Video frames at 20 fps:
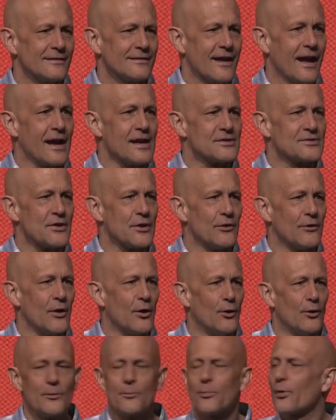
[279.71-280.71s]
has their
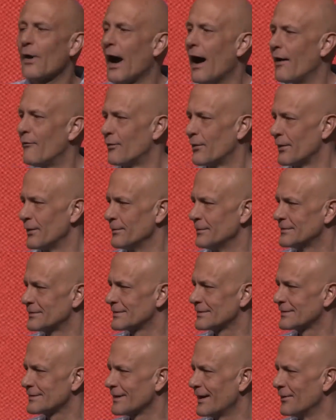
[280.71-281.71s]
own
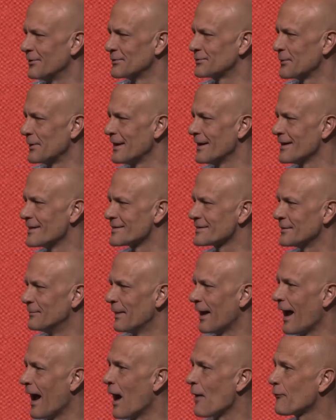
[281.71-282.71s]
proverbs. I was reading
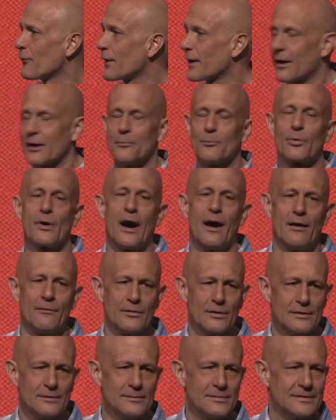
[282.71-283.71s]
some African
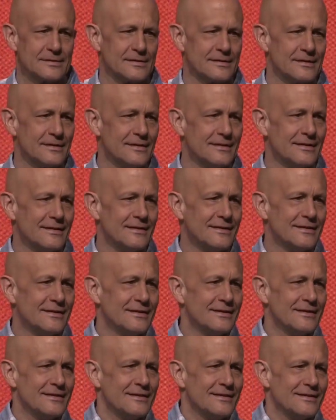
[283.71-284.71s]
proverbs.
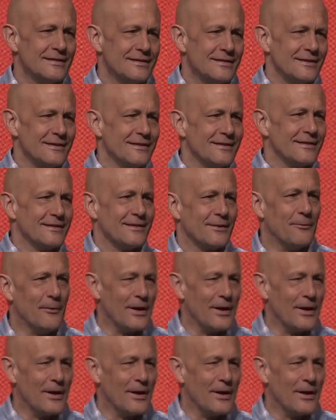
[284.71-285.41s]
And